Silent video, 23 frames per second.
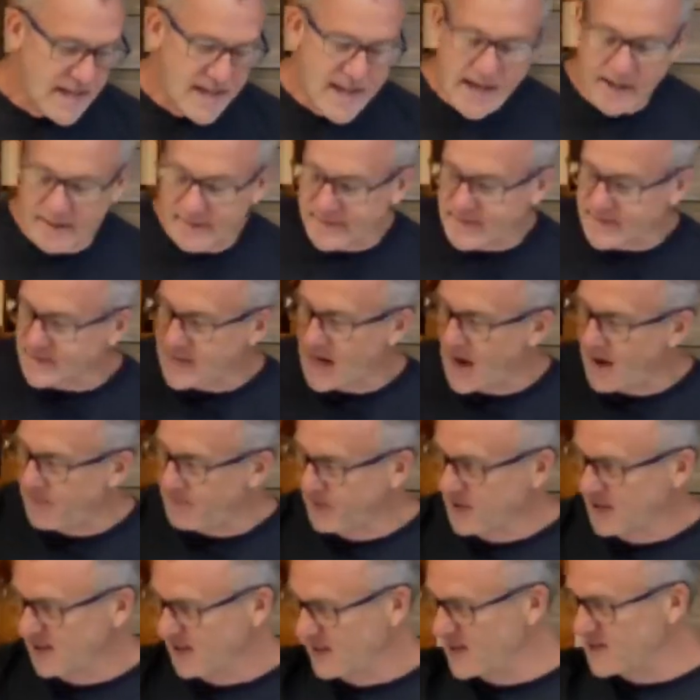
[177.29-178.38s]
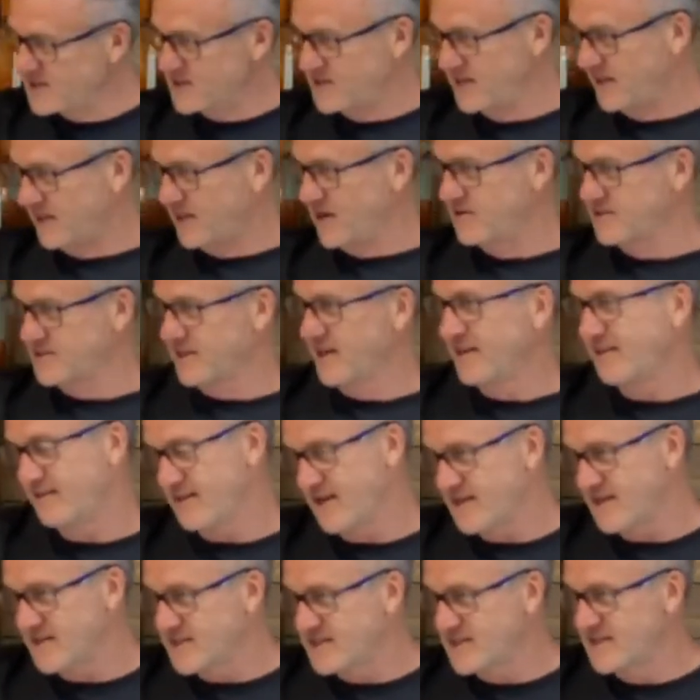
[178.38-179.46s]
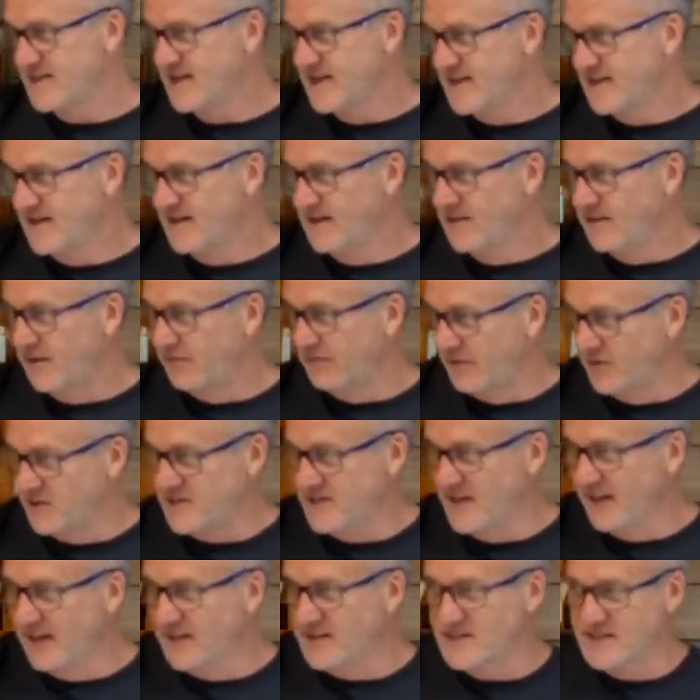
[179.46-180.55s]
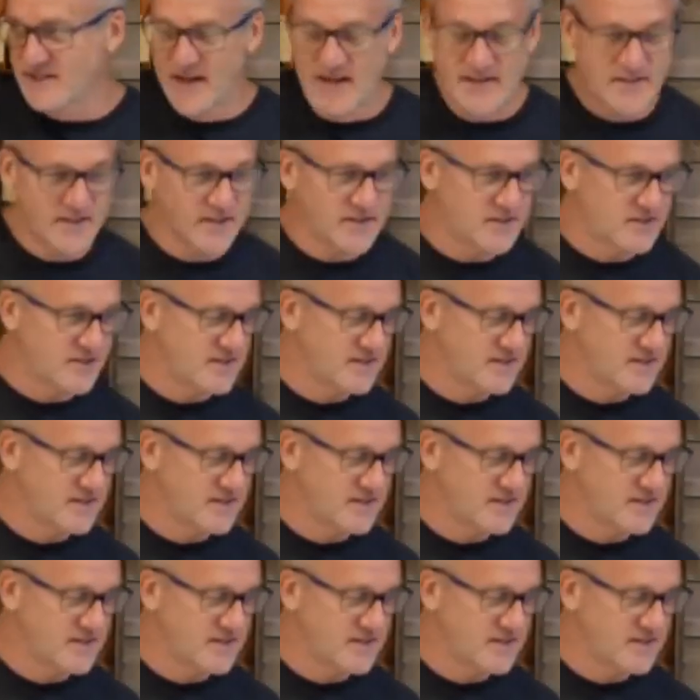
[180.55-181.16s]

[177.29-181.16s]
And at the top of the list, it goes like this. The first thing it says is